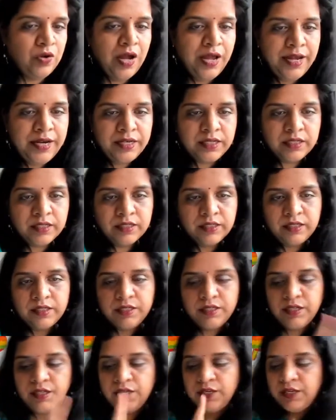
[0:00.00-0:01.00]
Right?
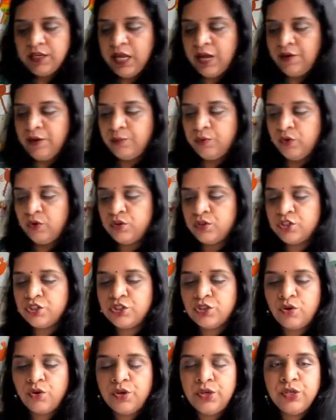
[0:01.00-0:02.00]
Now I'm going to
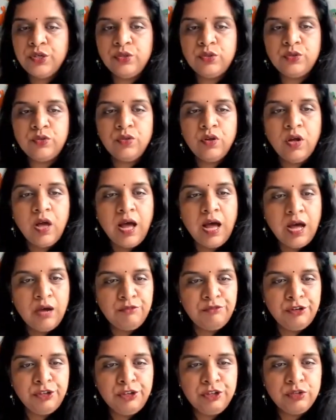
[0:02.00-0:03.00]
show you
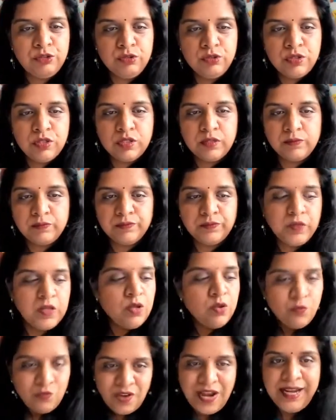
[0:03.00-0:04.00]
how to use
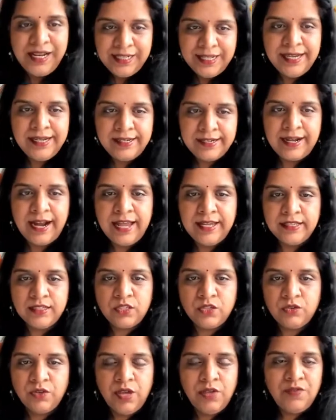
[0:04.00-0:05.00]
while that
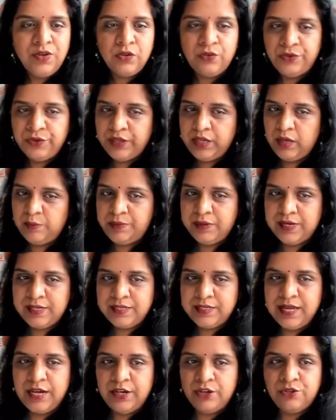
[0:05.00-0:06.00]
dries. Okay? We're going to keep it
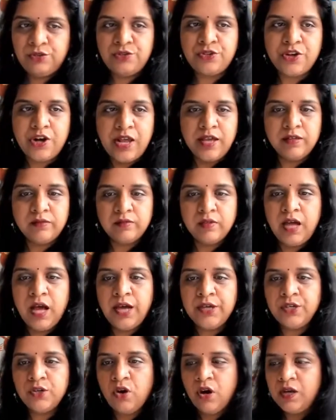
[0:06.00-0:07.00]
aside to dry.
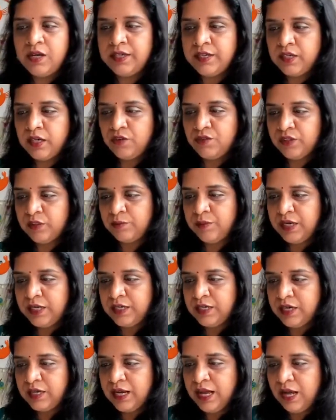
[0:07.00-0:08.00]
Are you all here with me
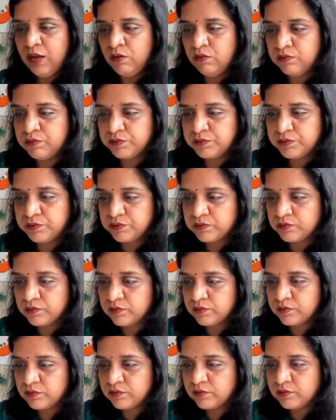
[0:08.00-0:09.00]
till now?
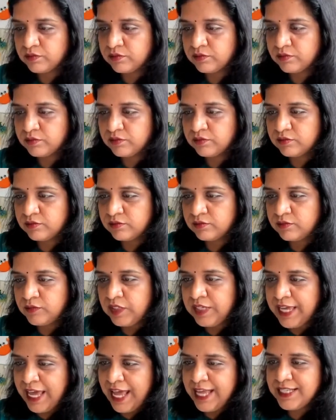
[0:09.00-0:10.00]

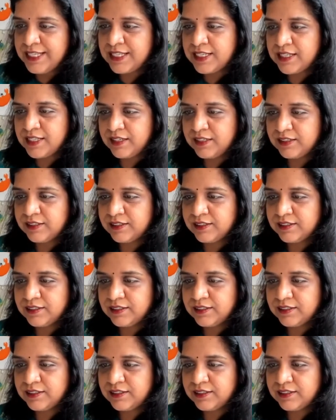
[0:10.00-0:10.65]
Yes?